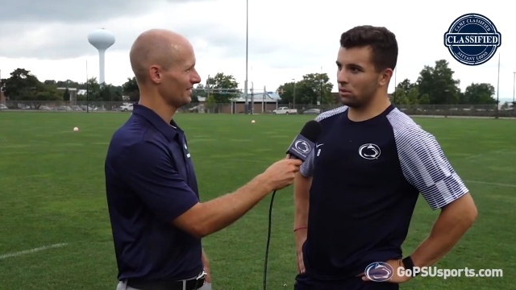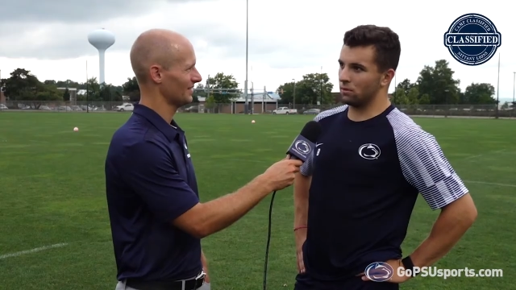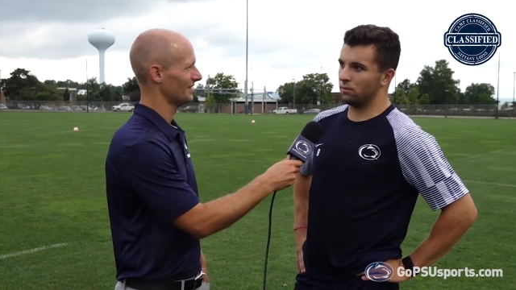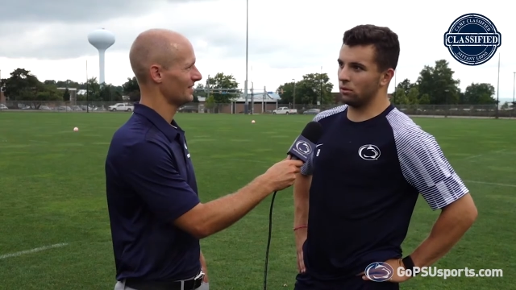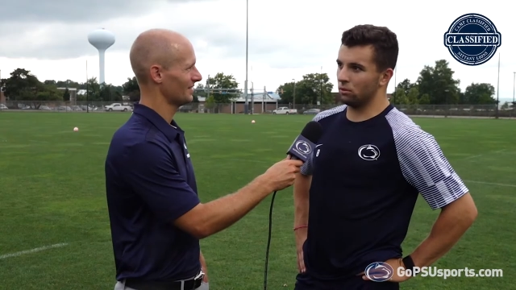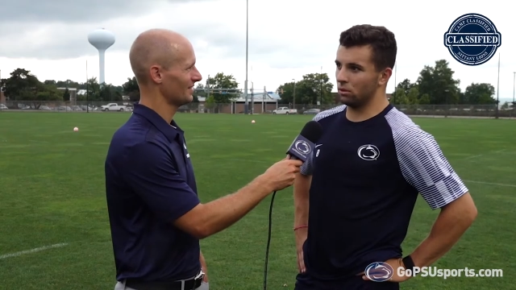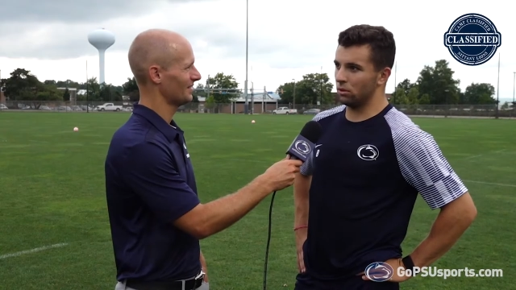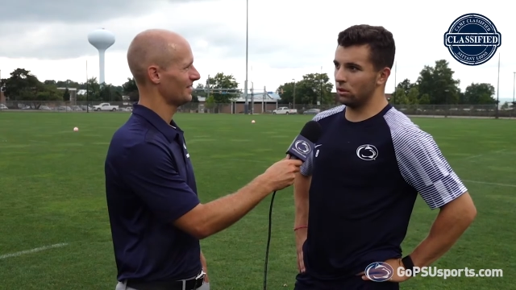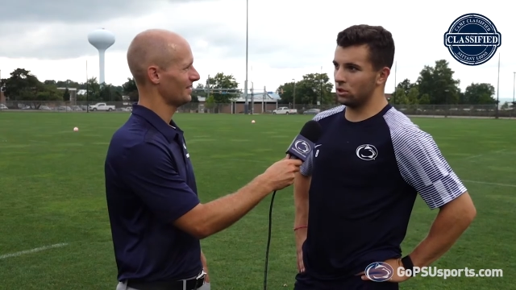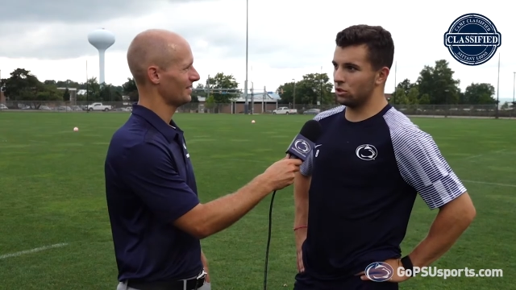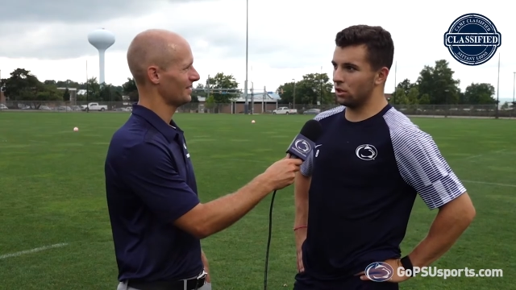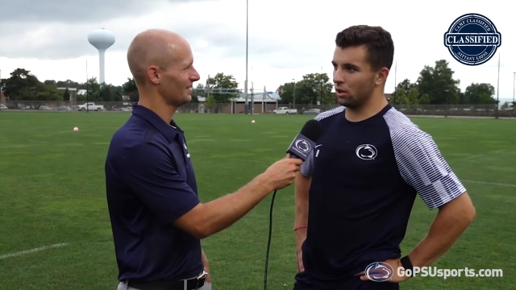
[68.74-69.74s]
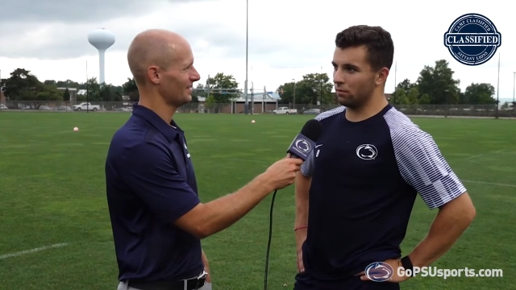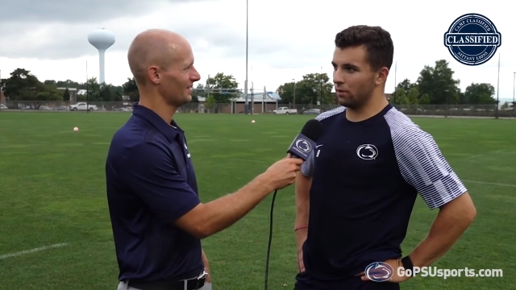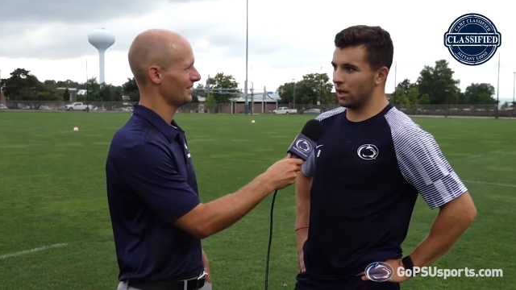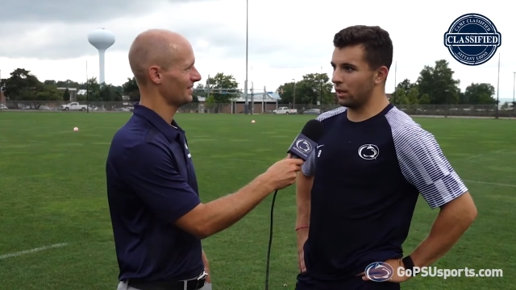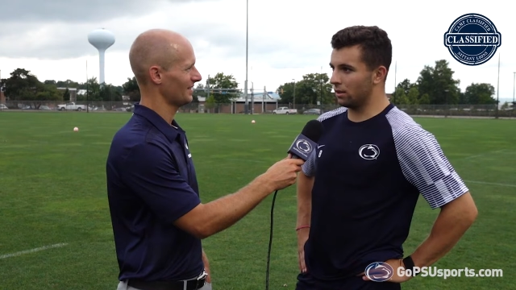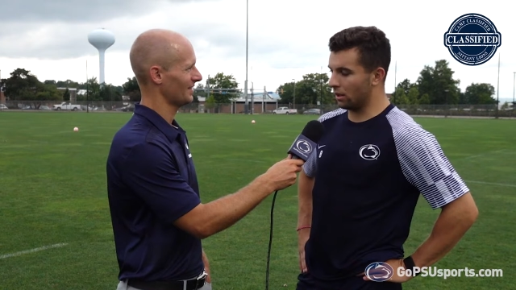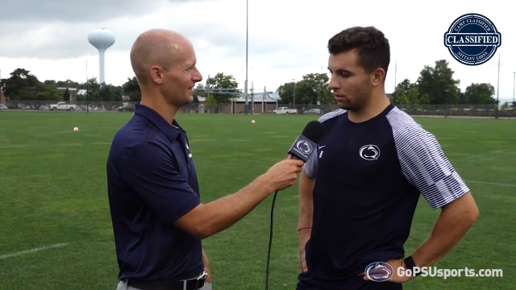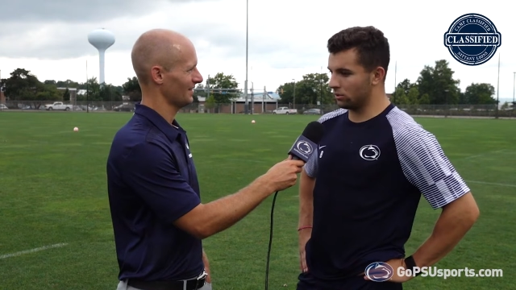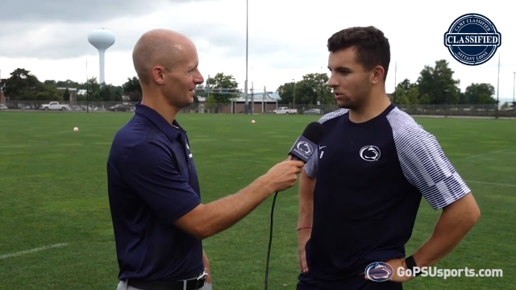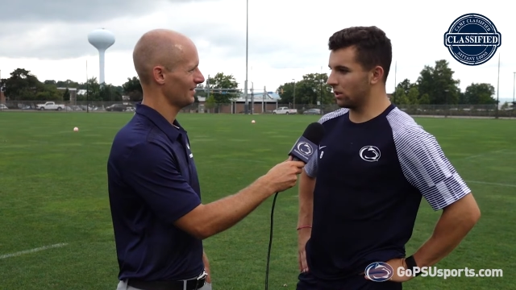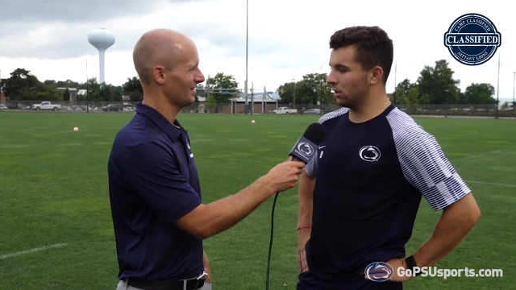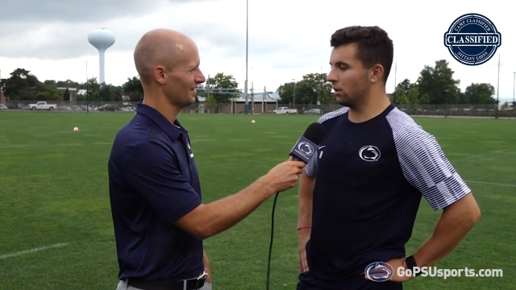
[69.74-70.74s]
Speaker 1: to the fold this year. Van
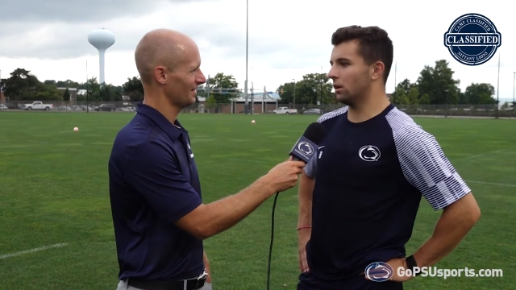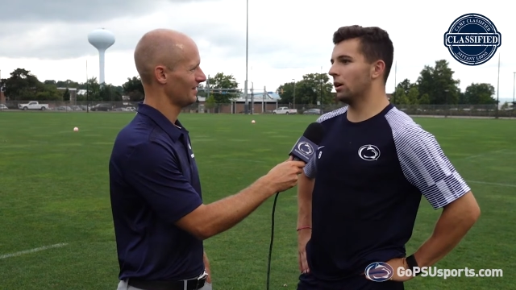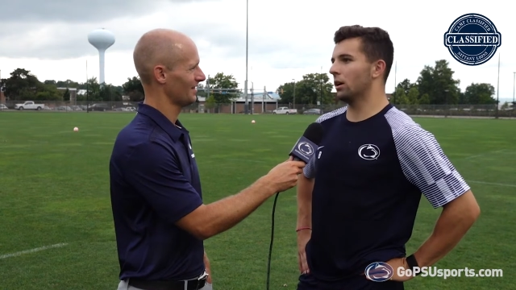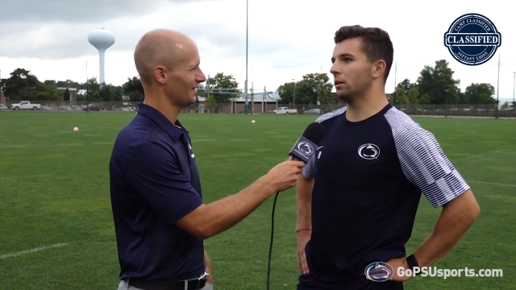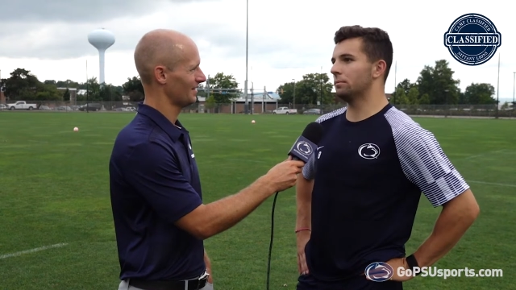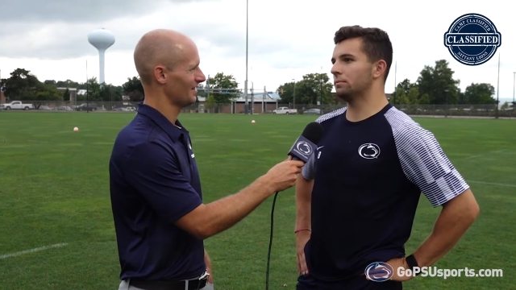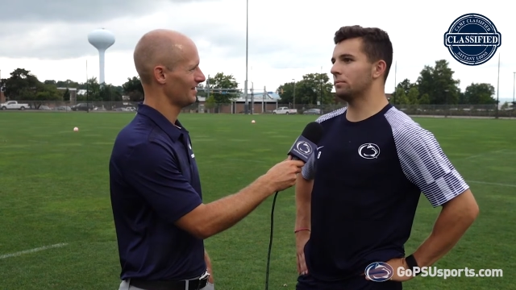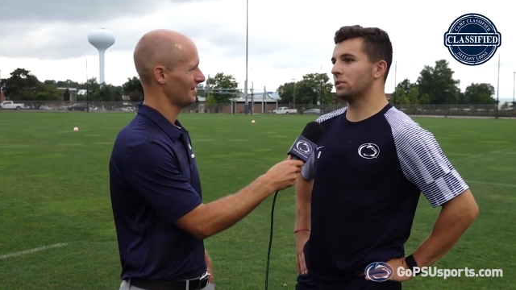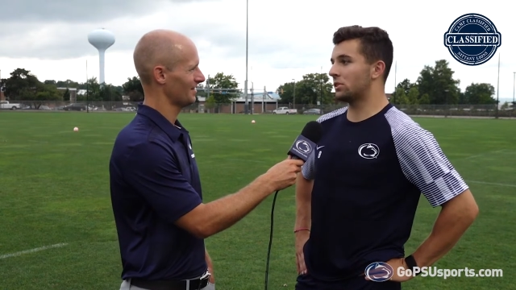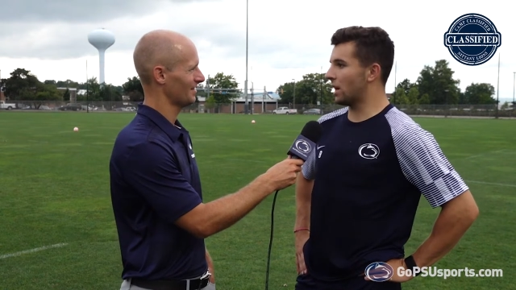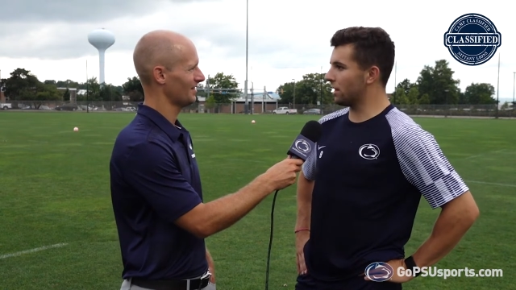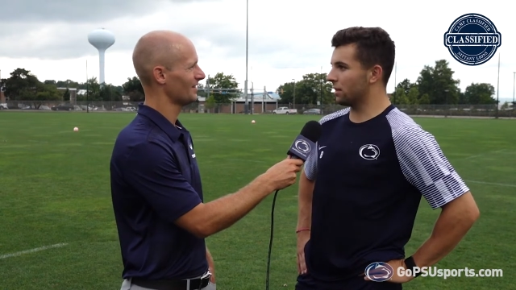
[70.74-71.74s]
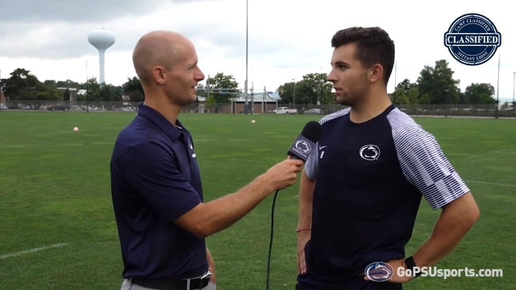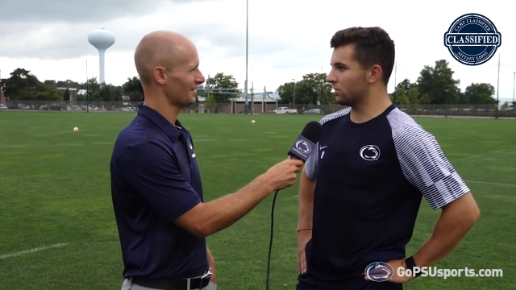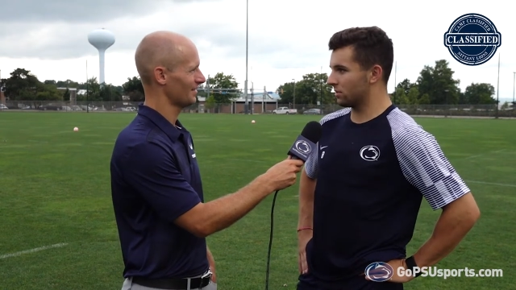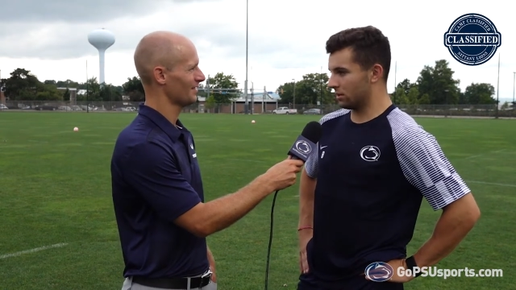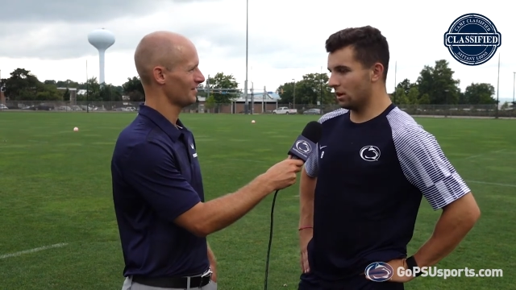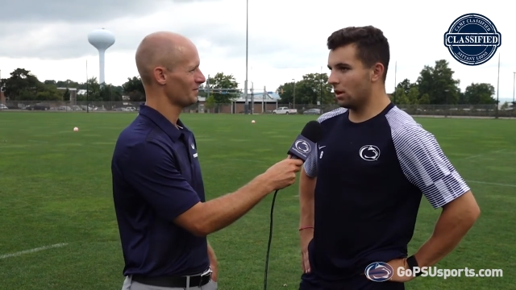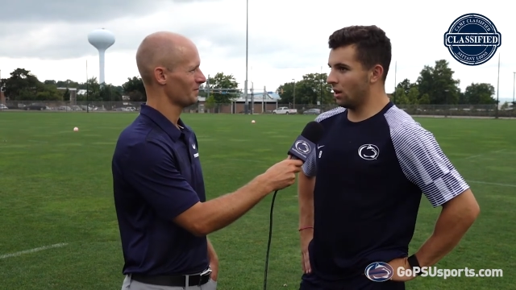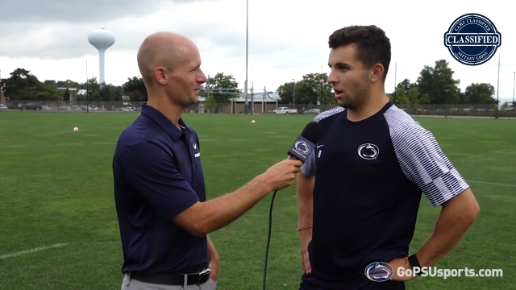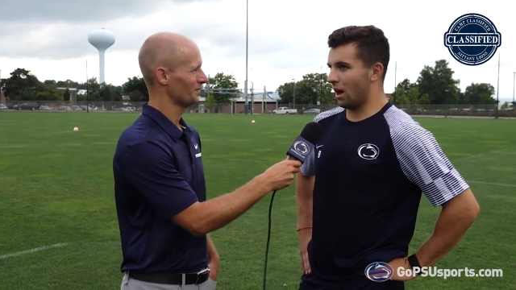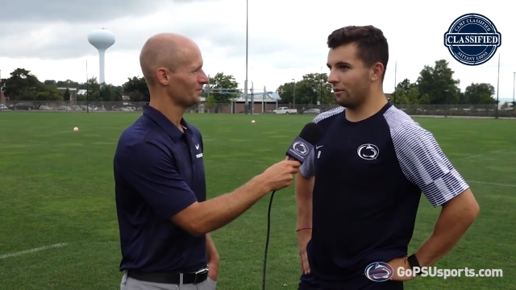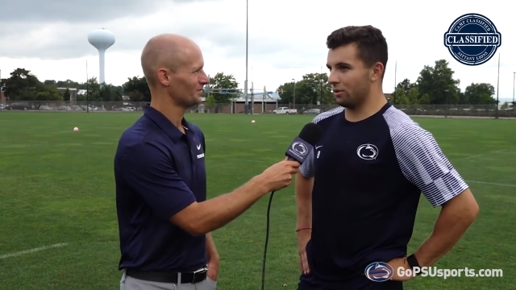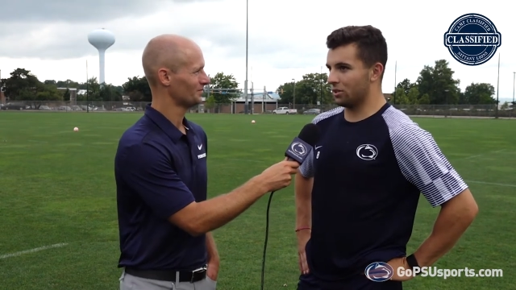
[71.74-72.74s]
Danielson, um, Seth is
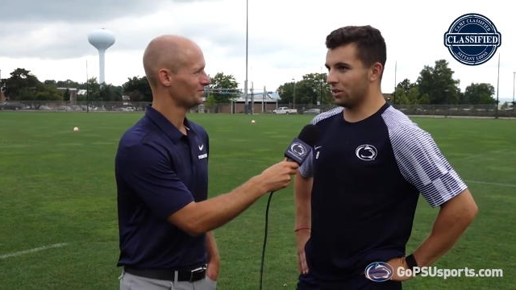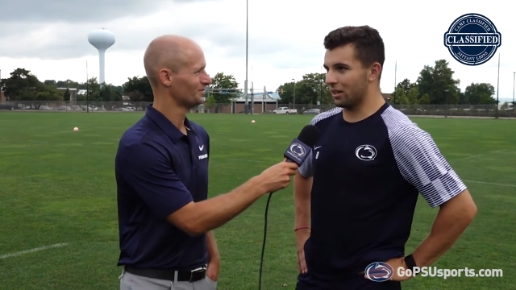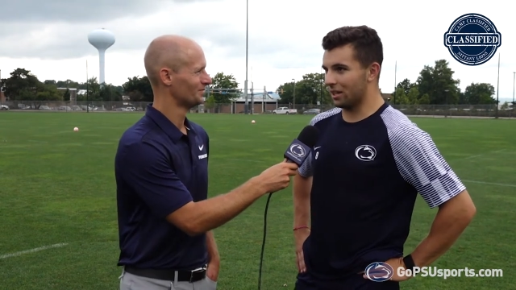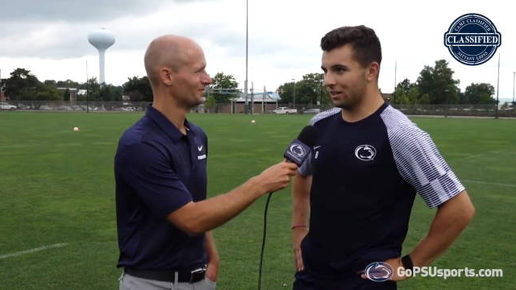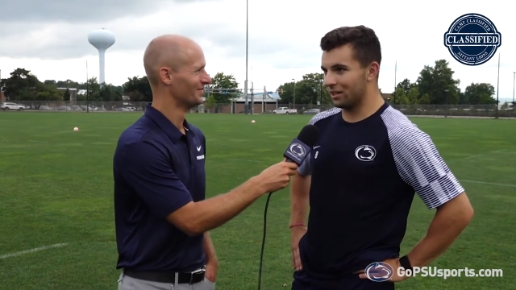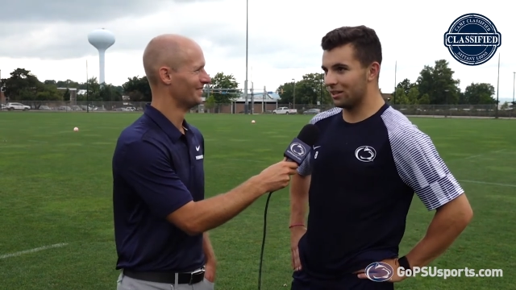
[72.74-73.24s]
obviously can